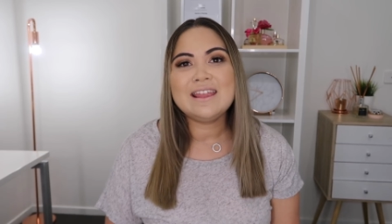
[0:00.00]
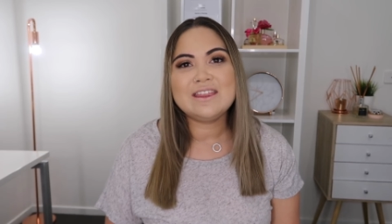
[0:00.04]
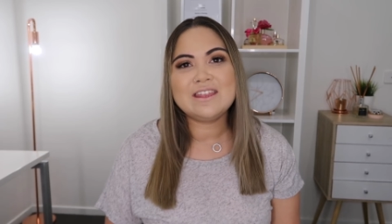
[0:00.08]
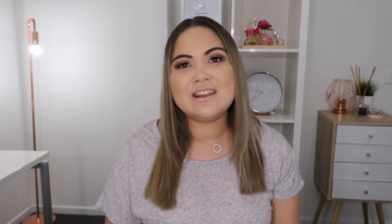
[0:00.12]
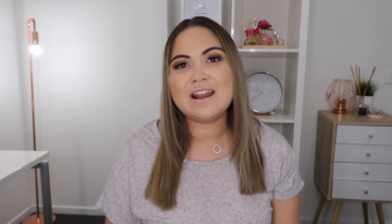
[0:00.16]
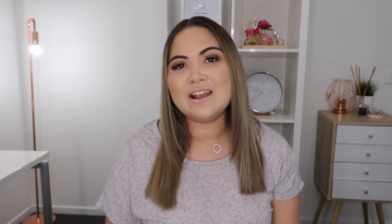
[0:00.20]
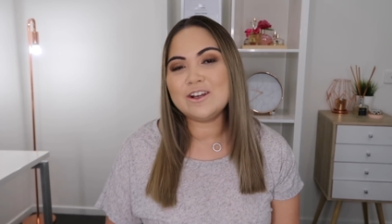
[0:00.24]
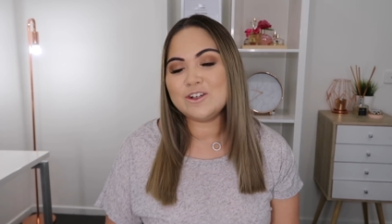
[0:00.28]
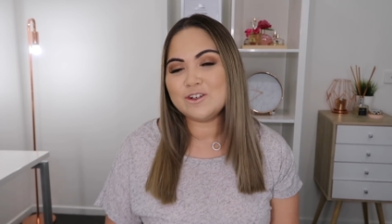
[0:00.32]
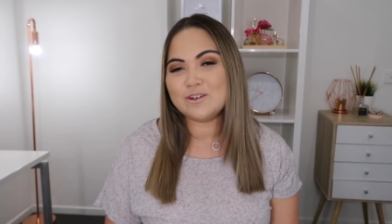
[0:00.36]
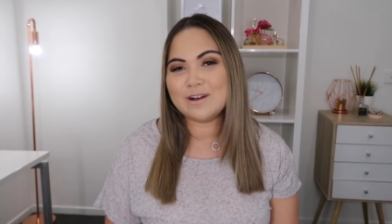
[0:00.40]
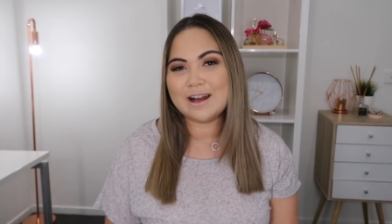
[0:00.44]

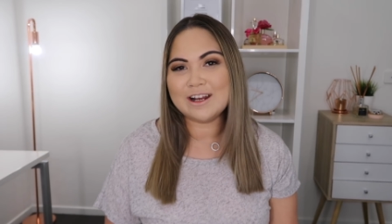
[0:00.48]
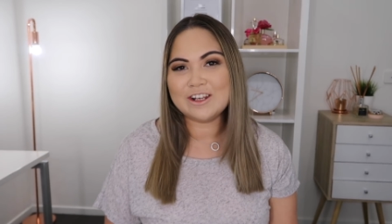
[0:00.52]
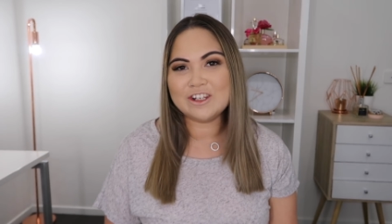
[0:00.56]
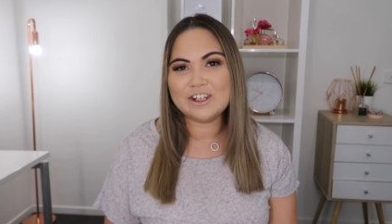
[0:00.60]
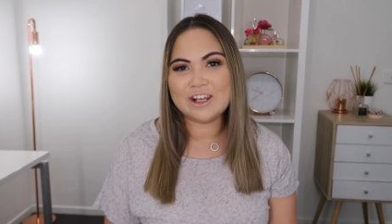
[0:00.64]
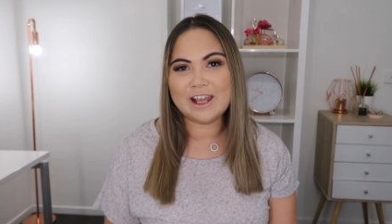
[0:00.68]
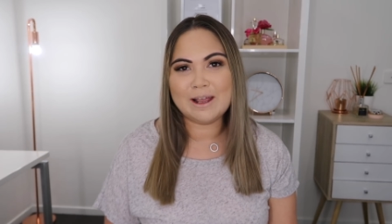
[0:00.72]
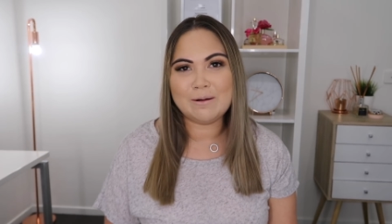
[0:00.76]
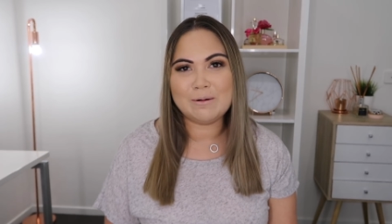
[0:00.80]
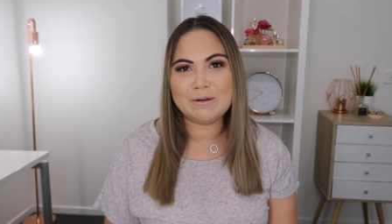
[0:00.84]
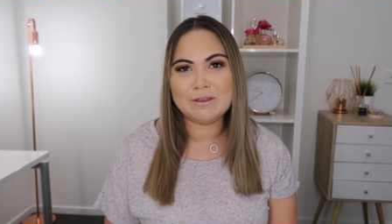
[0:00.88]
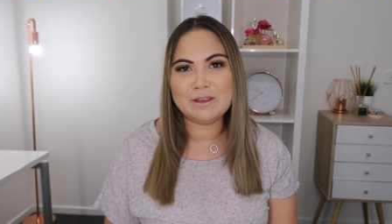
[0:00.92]
that I should i
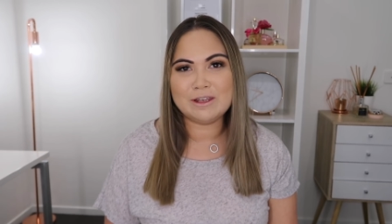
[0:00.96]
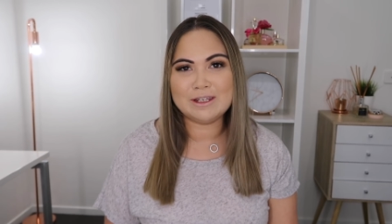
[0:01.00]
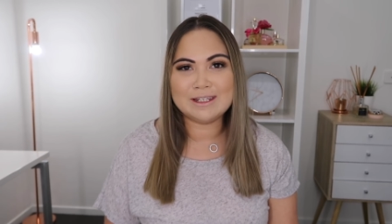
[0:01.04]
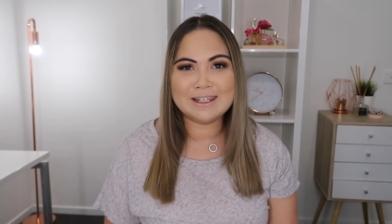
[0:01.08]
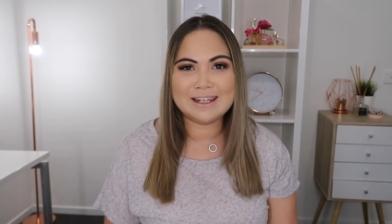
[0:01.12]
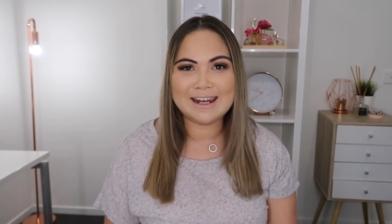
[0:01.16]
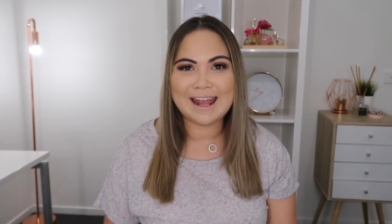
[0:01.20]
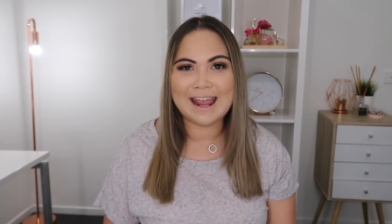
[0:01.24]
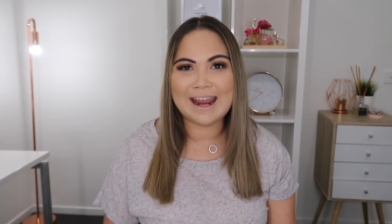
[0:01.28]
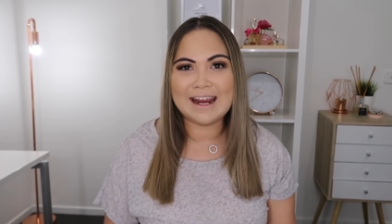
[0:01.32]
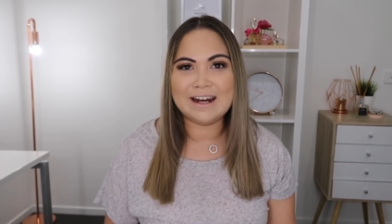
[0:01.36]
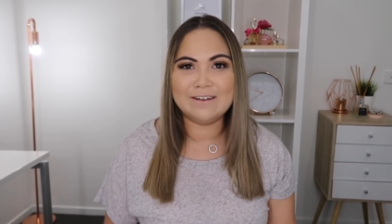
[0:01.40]
share with you
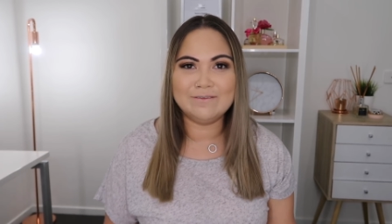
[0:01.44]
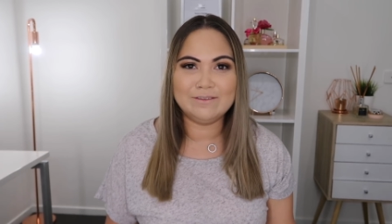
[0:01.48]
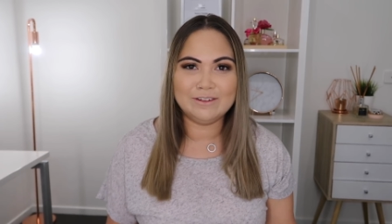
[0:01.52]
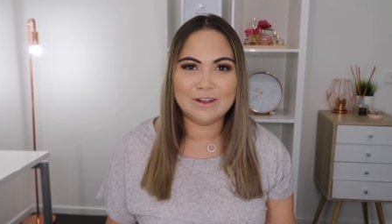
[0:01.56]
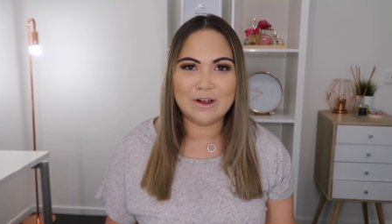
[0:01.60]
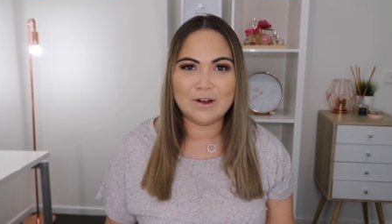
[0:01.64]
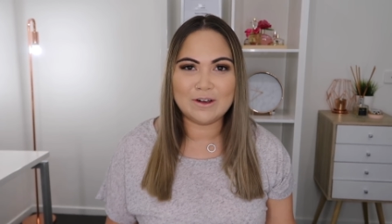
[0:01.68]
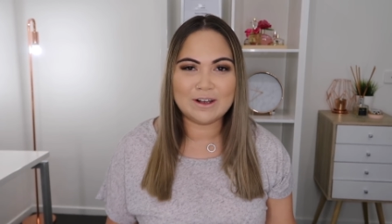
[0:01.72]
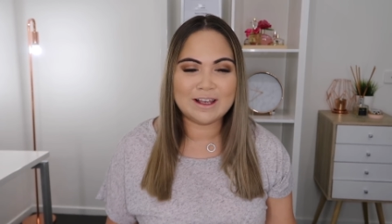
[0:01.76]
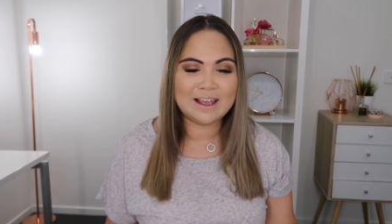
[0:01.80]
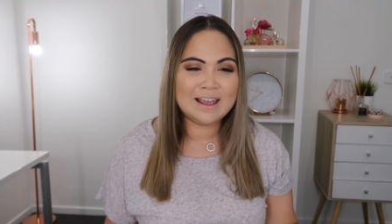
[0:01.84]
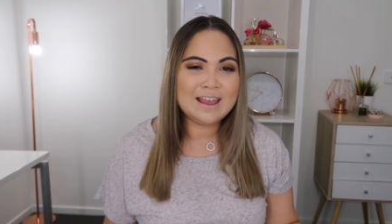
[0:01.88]
today in a
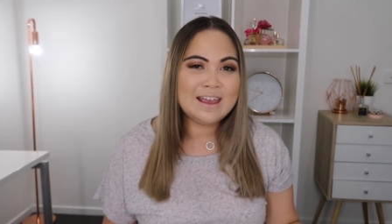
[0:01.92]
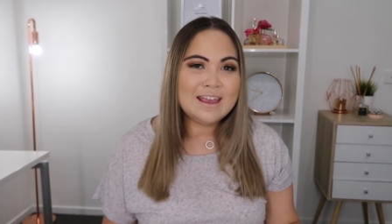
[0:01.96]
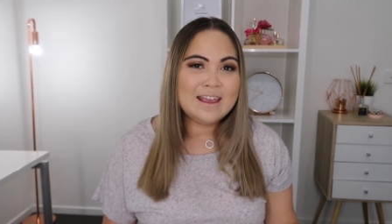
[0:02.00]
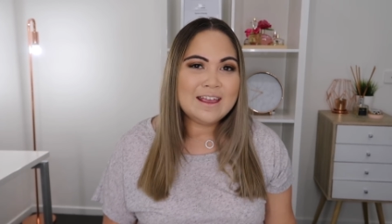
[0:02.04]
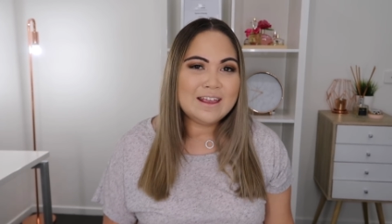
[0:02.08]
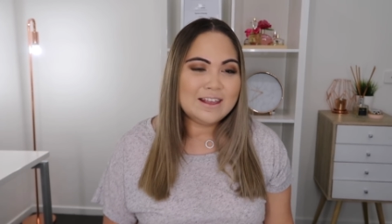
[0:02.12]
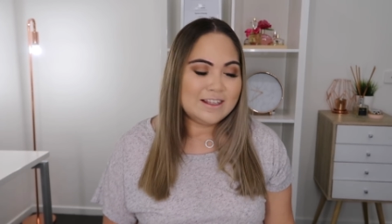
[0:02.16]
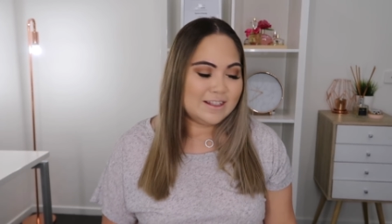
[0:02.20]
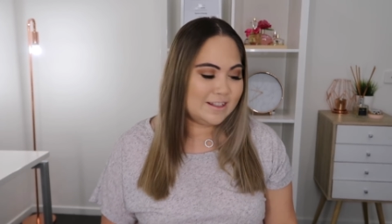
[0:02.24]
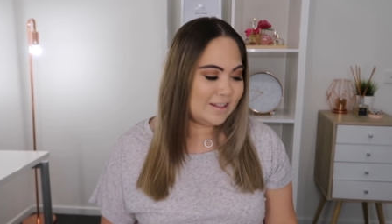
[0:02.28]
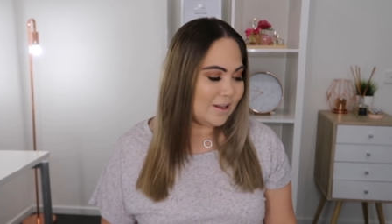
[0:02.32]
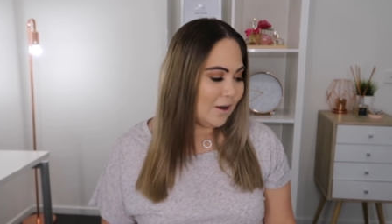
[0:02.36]
vlog.
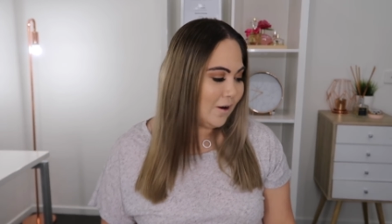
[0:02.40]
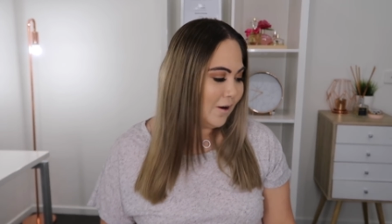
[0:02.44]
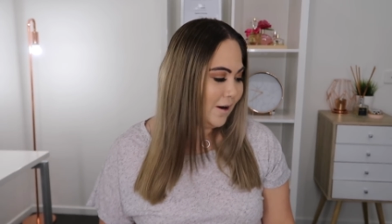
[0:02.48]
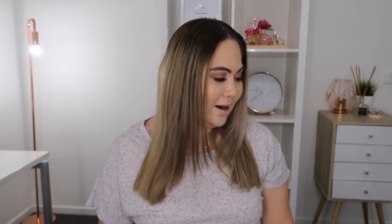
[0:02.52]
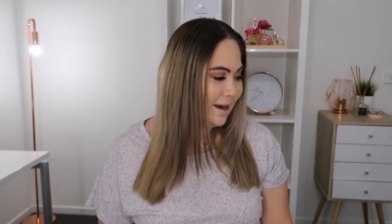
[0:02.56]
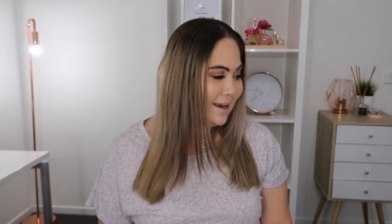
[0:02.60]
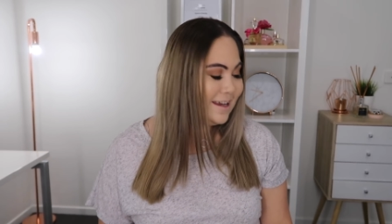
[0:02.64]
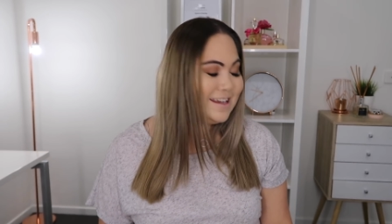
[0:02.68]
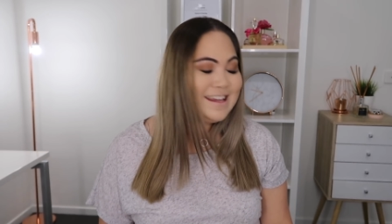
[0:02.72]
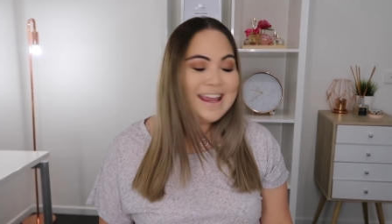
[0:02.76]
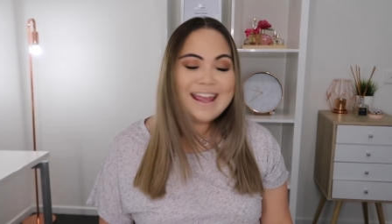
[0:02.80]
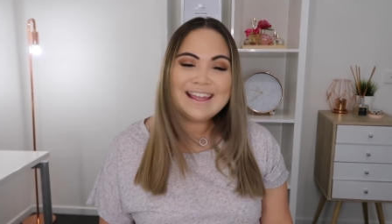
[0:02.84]

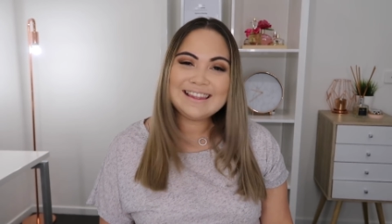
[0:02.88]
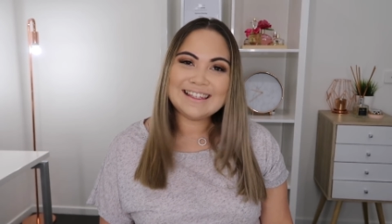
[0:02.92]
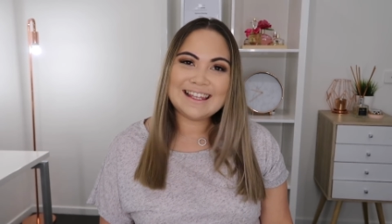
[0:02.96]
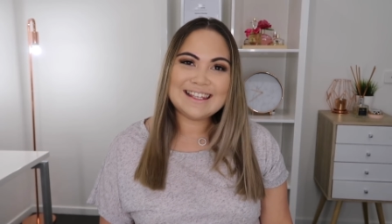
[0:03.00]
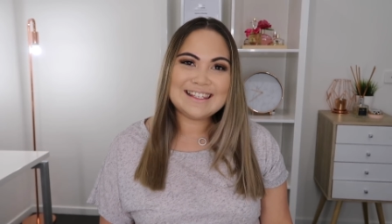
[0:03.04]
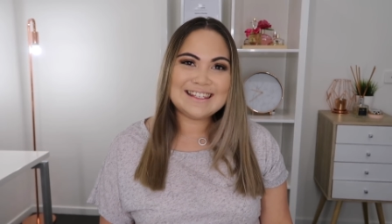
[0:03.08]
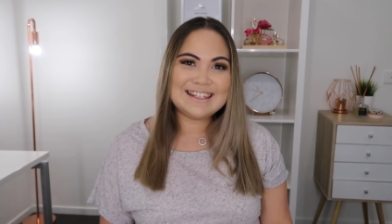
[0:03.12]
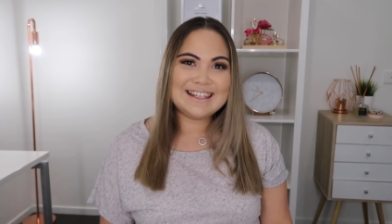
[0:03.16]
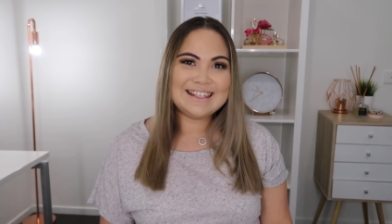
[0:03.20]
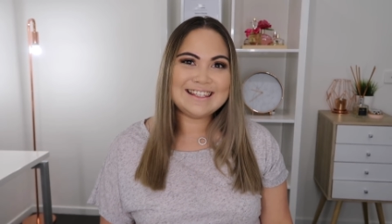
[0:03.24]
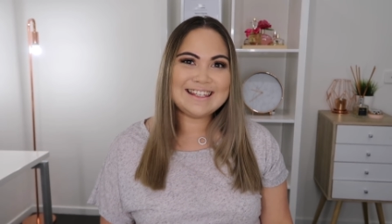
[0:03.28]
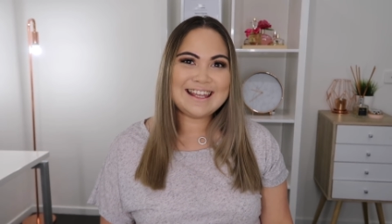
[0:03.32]
So yeah,
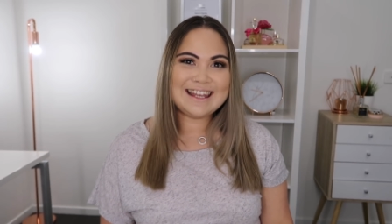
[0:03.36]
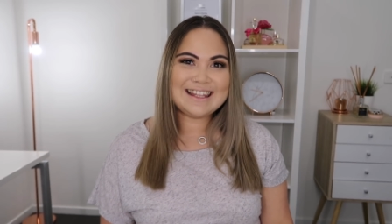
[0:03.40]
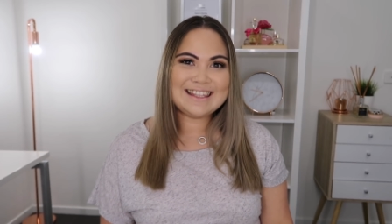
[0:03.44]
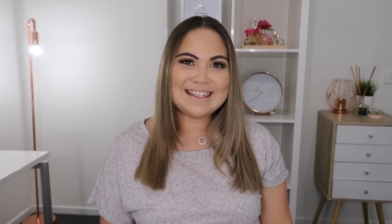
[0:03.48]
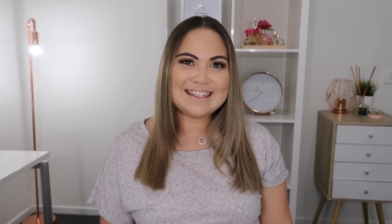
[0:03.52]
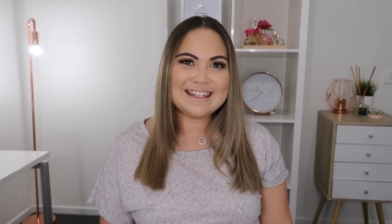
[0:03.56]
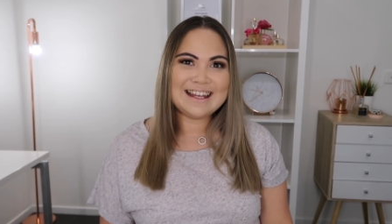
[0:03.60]
let's just get